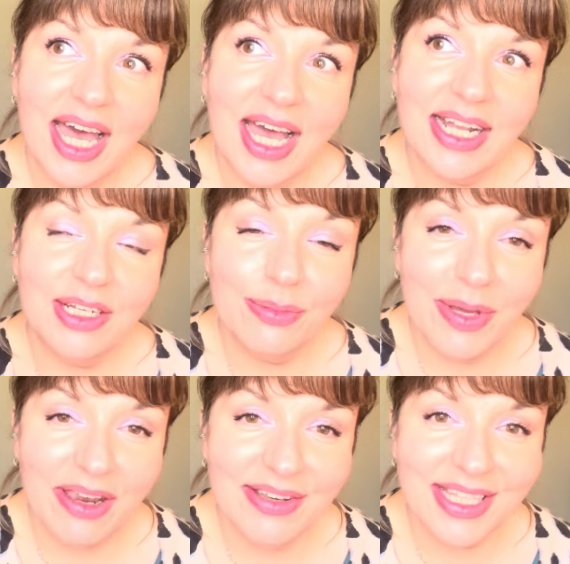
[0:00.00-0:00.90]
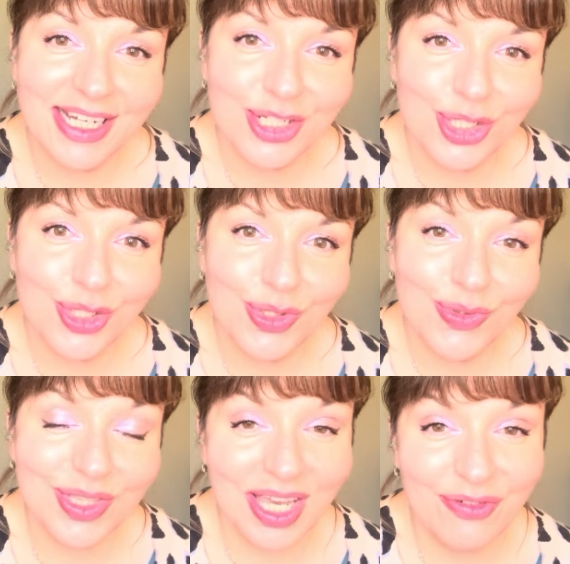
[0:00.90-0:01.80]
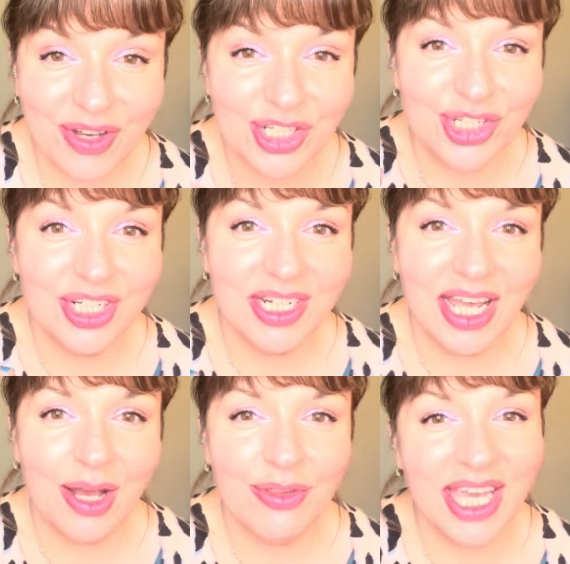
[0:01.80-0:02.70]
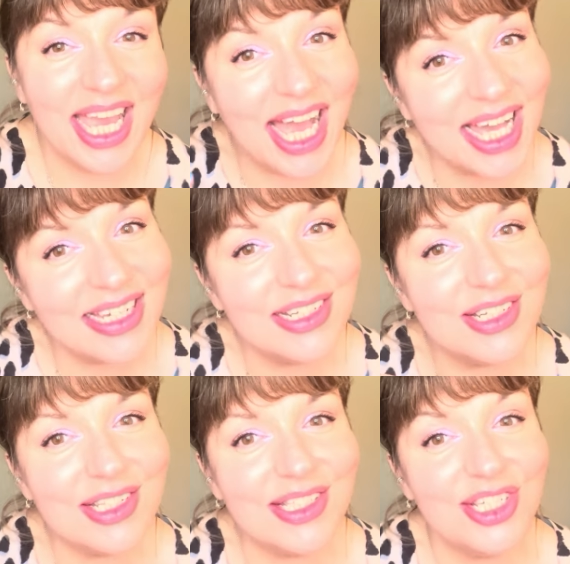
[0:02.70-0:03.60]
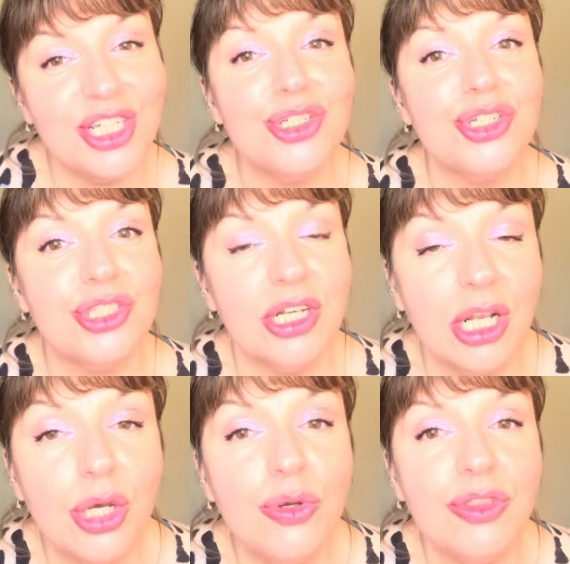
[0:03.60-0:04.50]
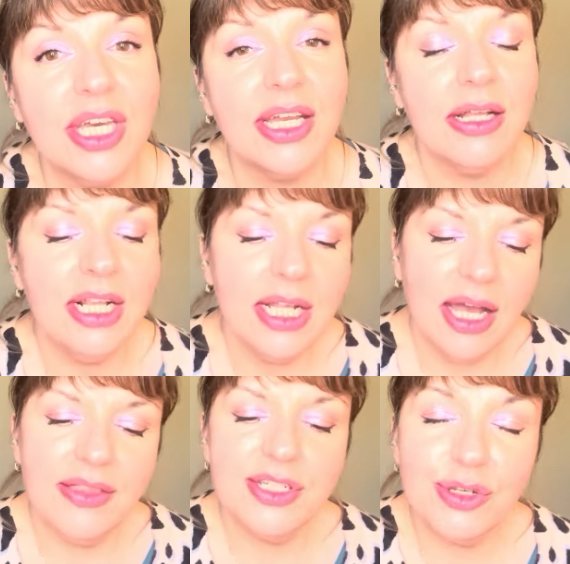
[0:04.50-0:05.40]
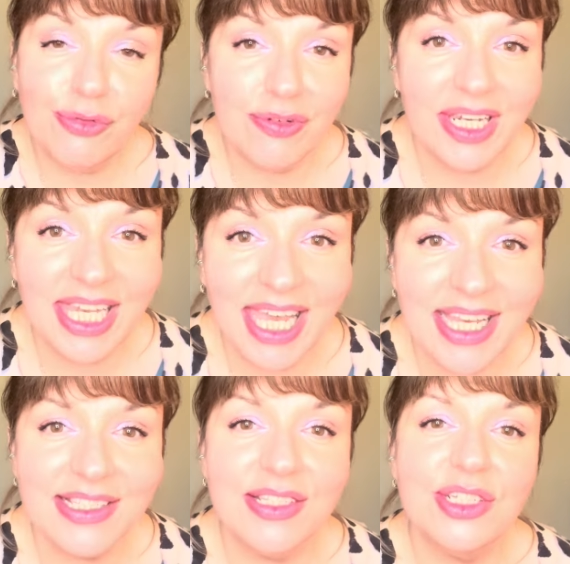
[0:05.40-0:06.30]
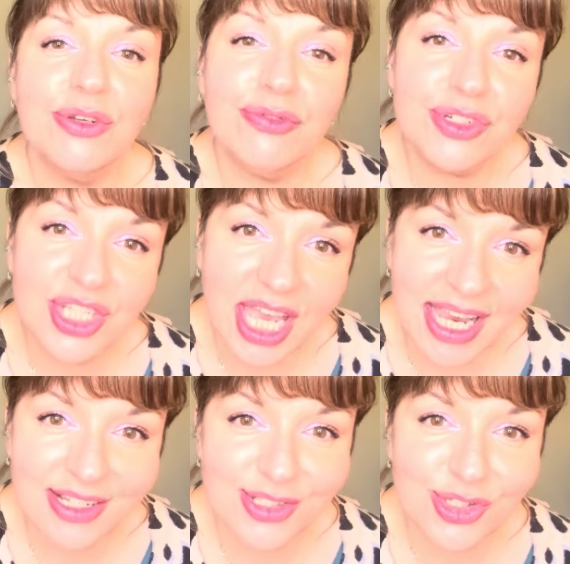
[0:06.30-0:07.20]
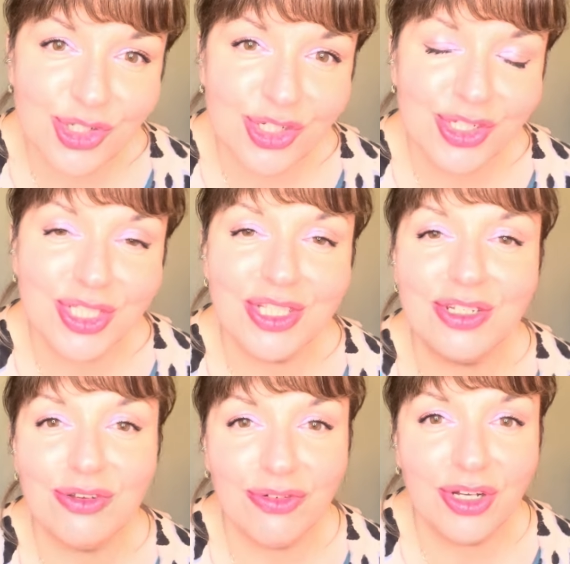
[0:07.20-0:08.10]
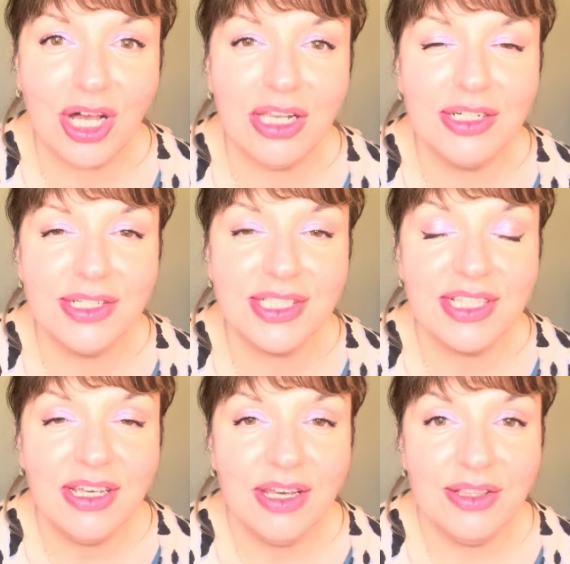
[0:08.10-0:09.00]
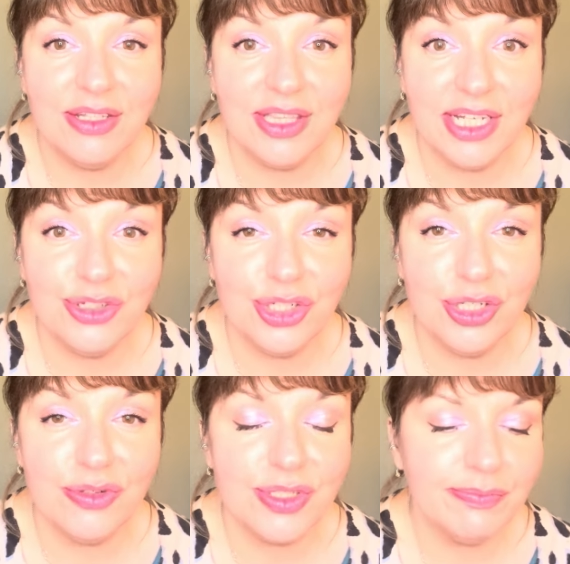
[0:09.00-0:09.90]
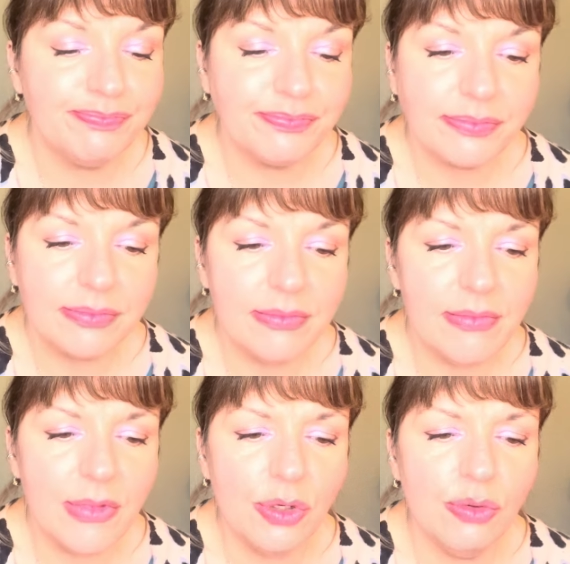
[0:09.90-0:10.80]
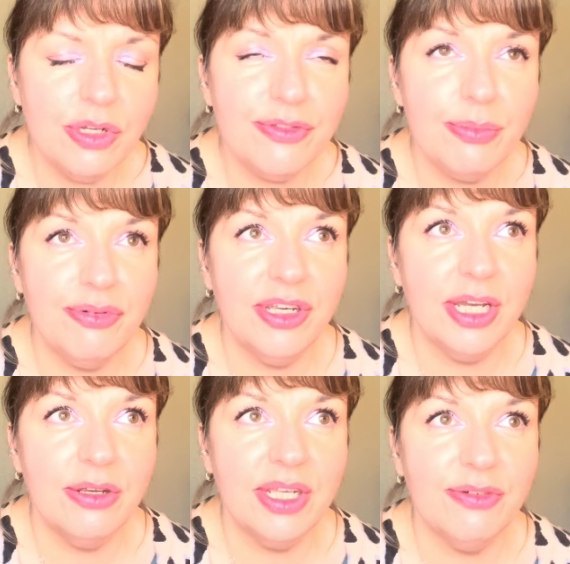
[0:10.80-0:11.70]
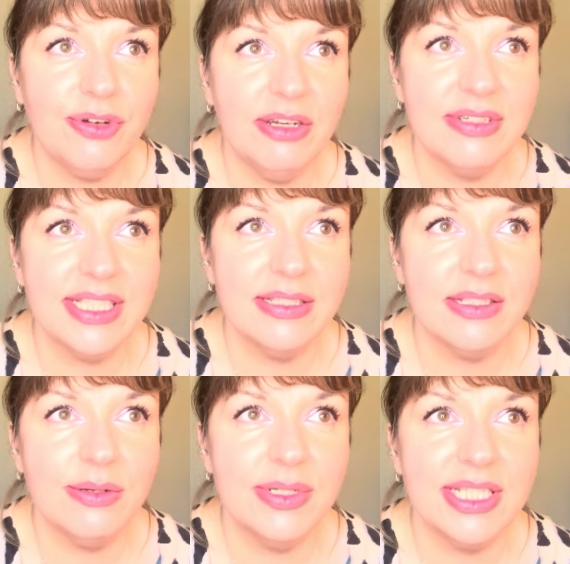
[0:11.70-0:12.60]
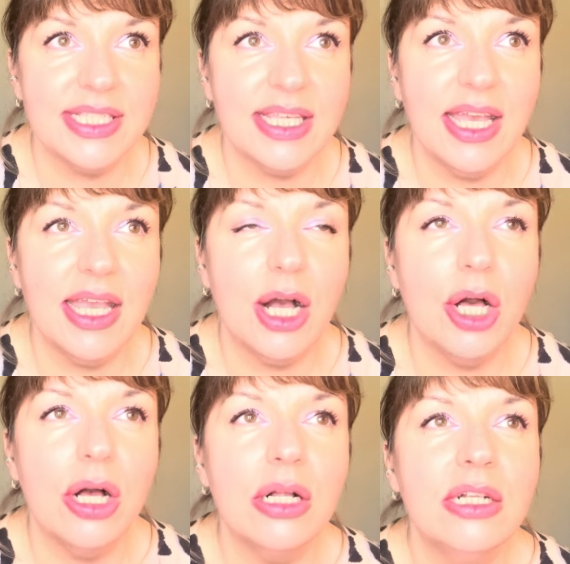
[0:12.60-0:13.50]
and comparing that to their fashion and how they hand stitch the clothing and the different layers and the different textures and the different colours that they choose. All of the Brioni fragrances, I would say, are